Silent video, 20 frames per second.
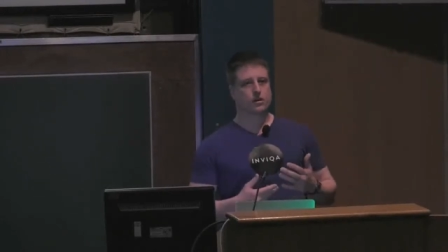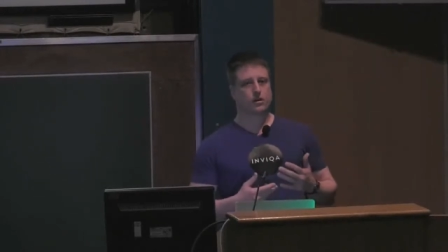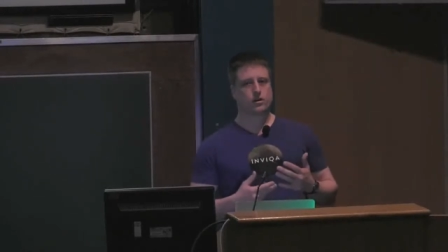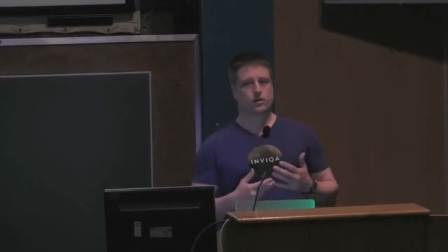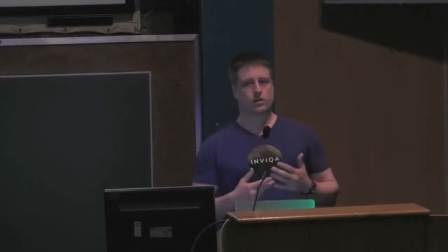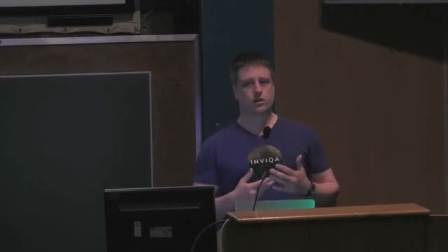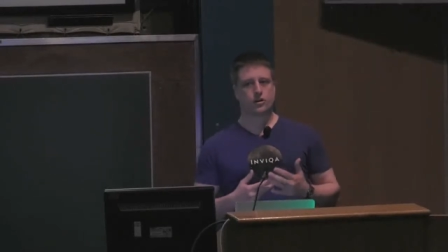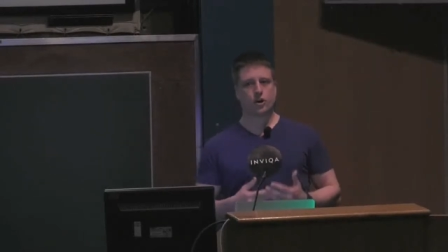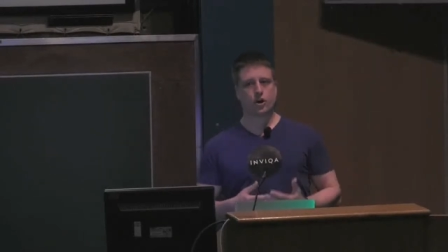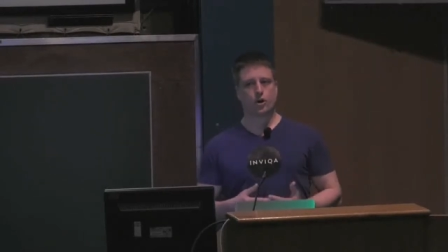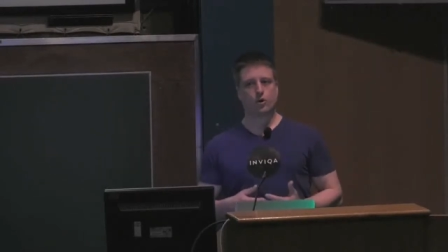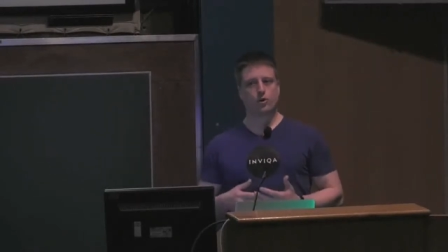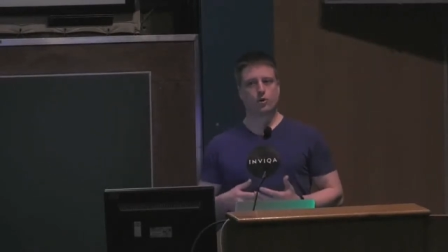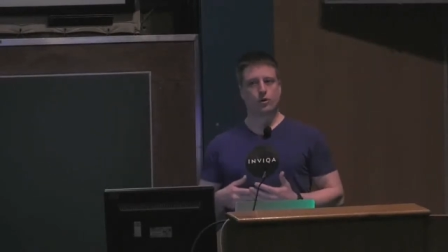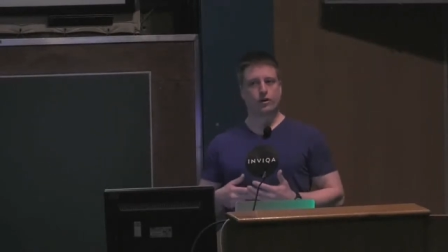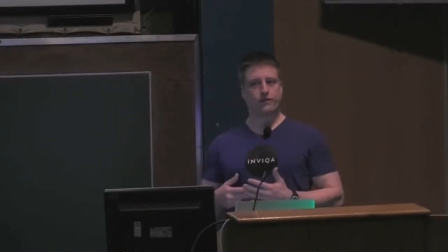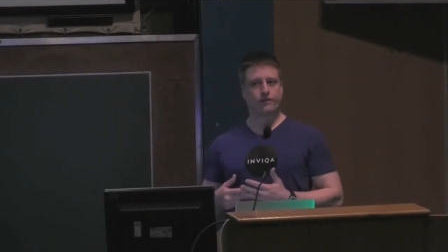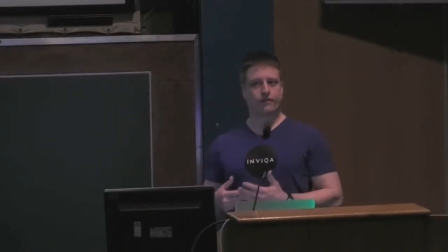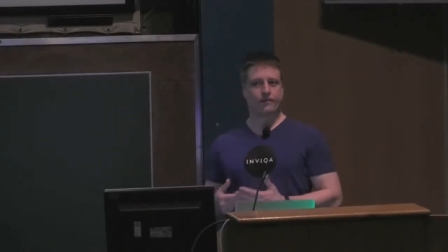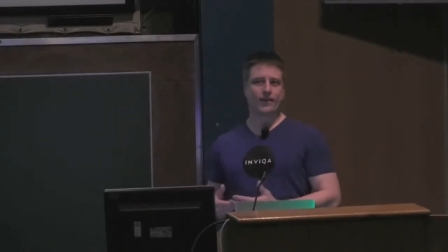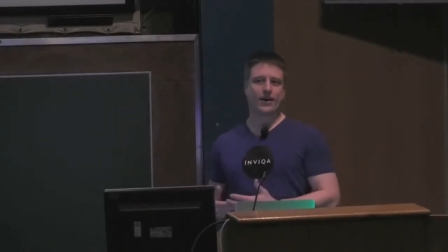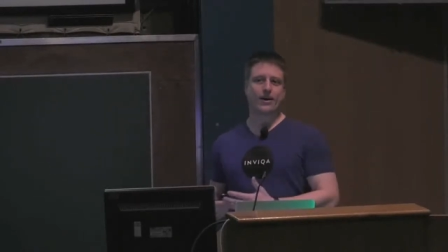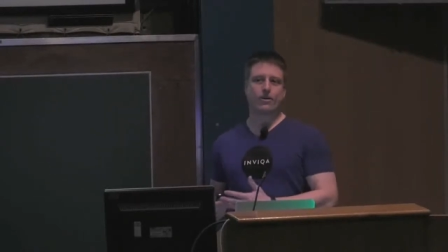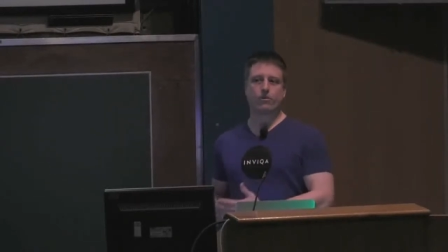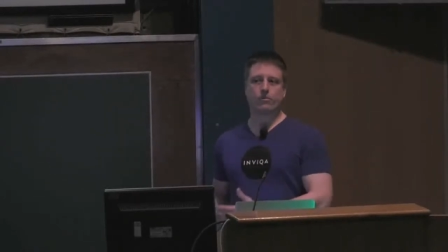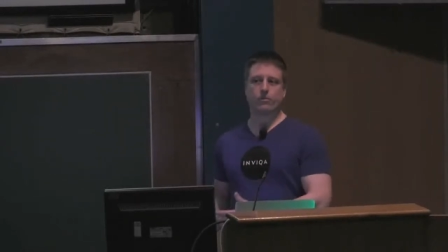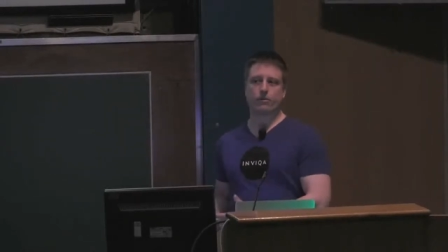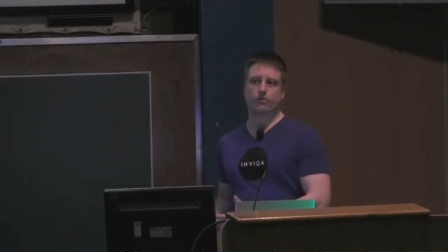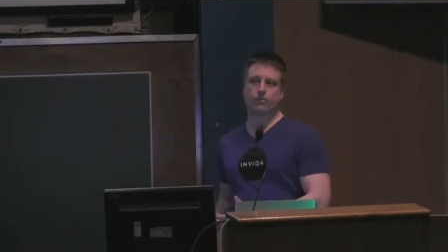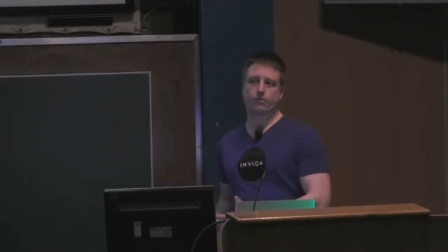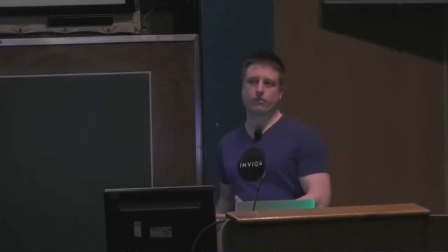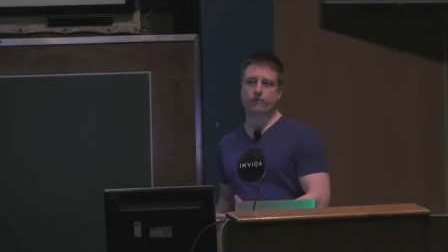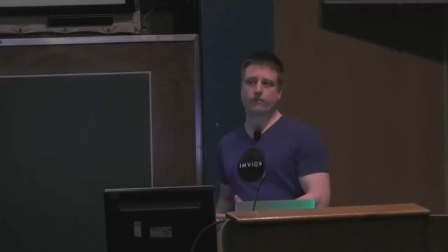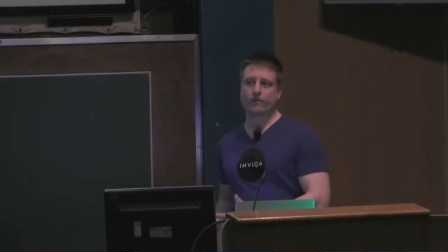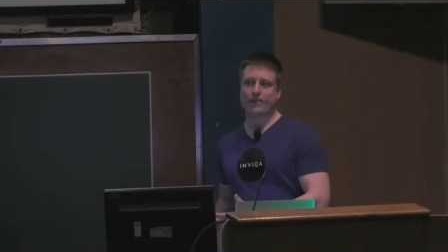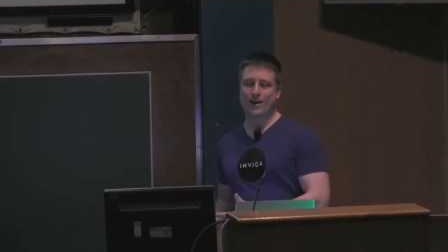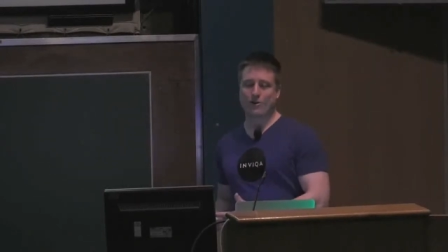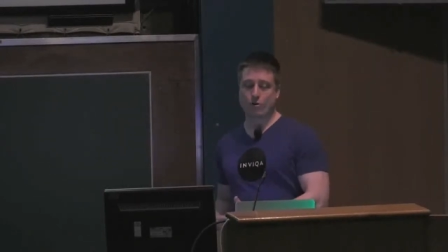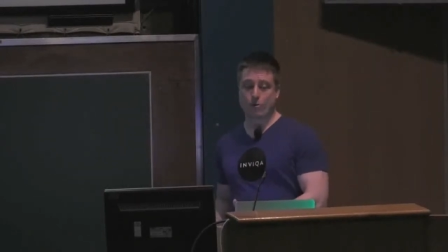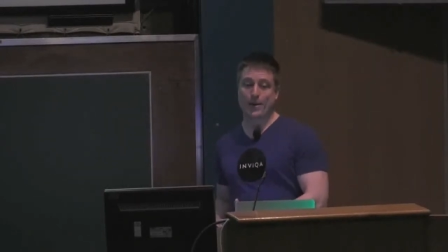know a fair
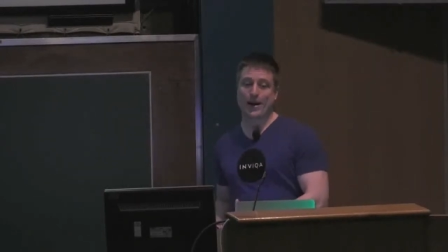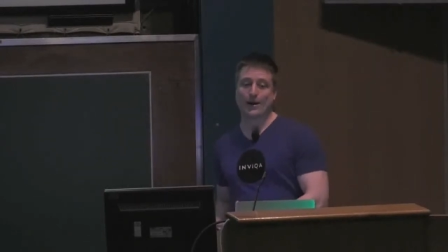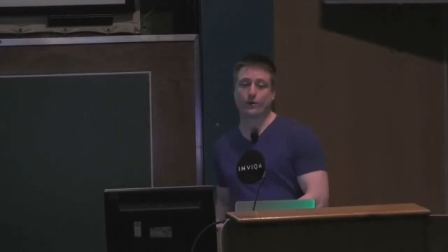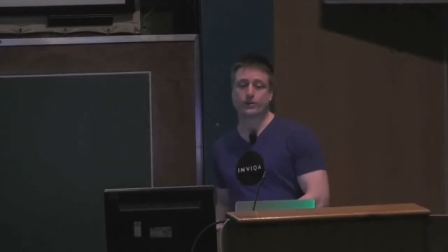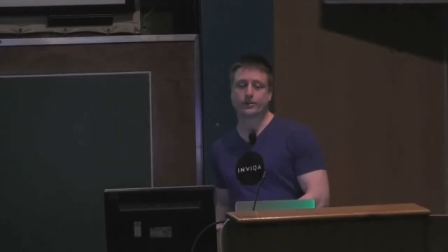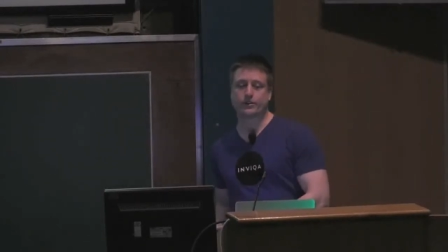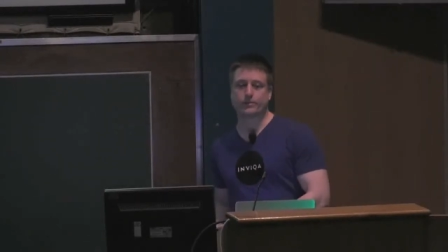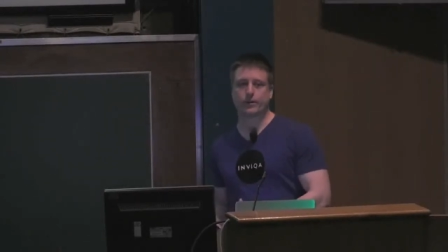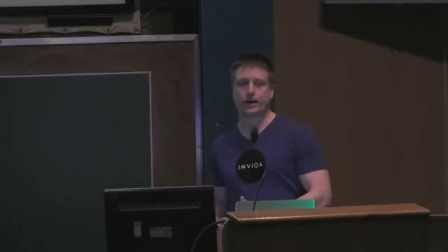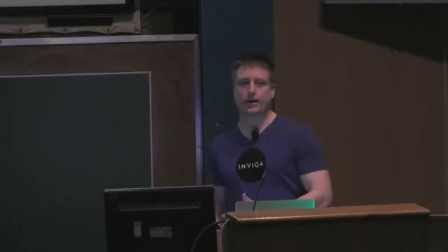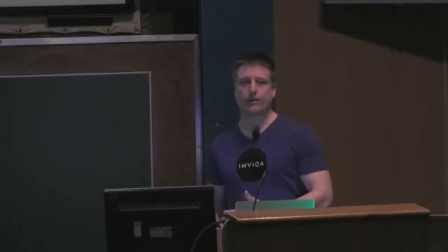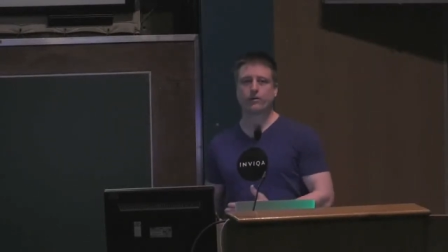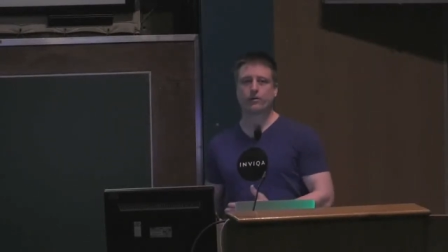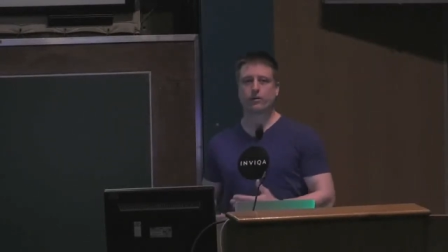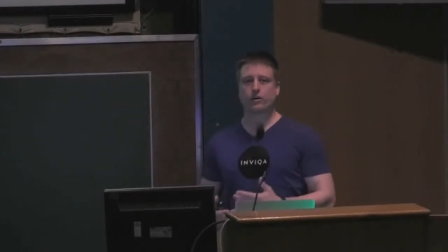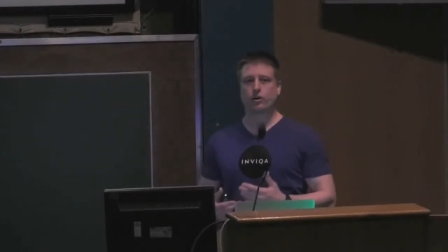amount about.